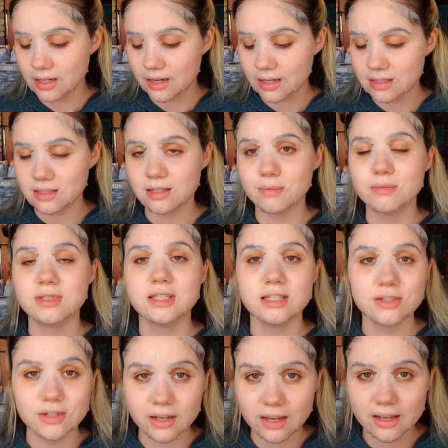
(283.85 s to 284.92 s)
It has some
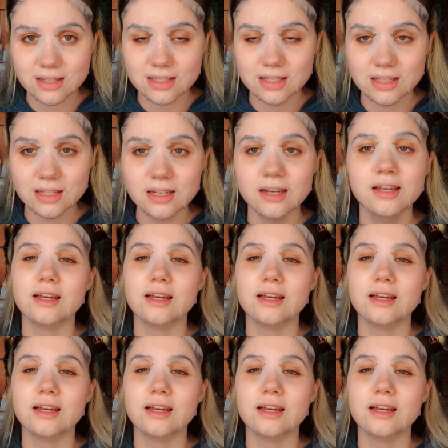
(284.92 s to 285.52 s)
citric acid